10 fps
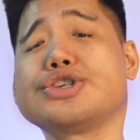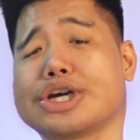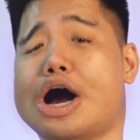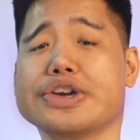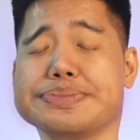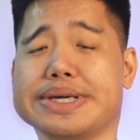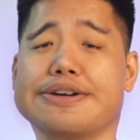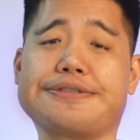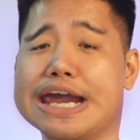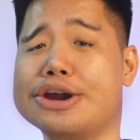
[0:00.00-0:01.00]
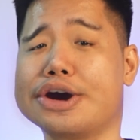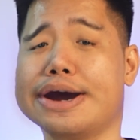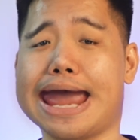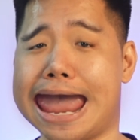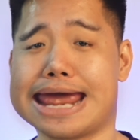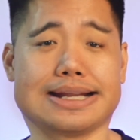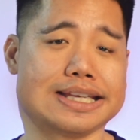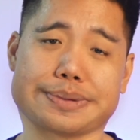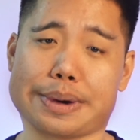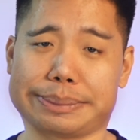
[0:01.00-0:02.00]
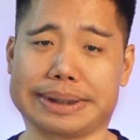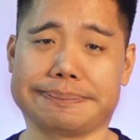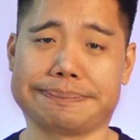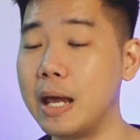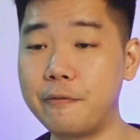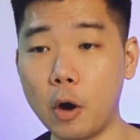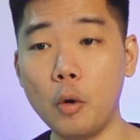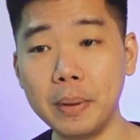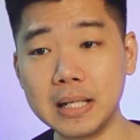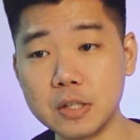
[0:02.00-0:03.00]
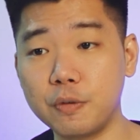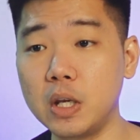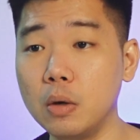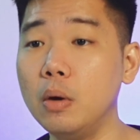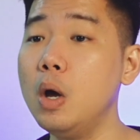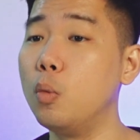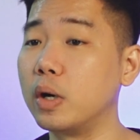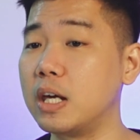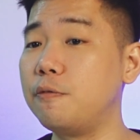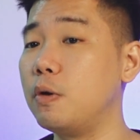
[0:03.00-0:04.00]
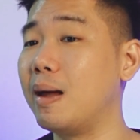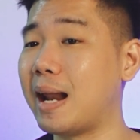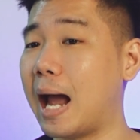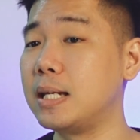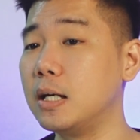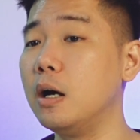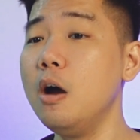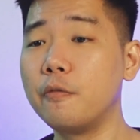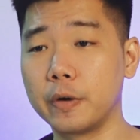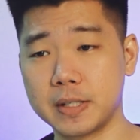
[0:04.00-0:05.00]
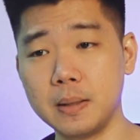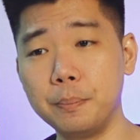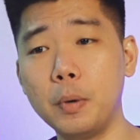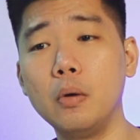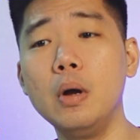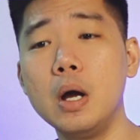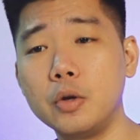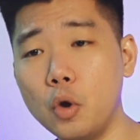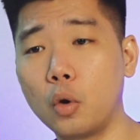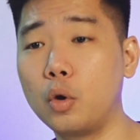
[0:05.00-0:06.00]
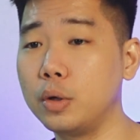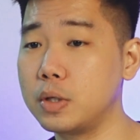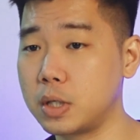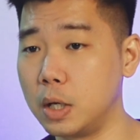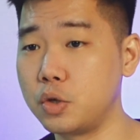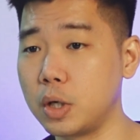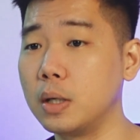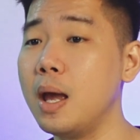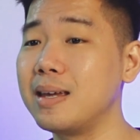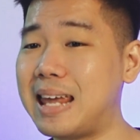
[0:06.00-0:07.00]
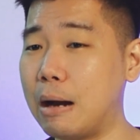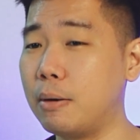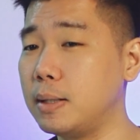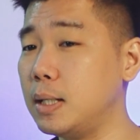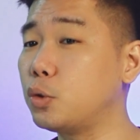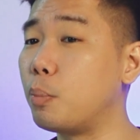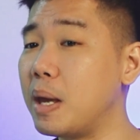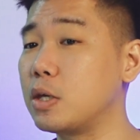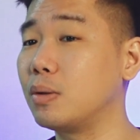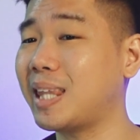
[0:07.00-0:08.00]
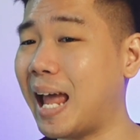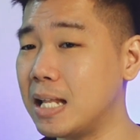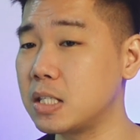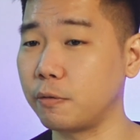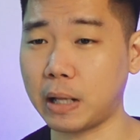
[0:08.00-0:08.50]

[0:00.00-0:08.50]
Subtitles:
she calls me a failure and a disappointment. If you're hoping this video will give you an idea for a simple, no-code solution guaranteed to make you tens of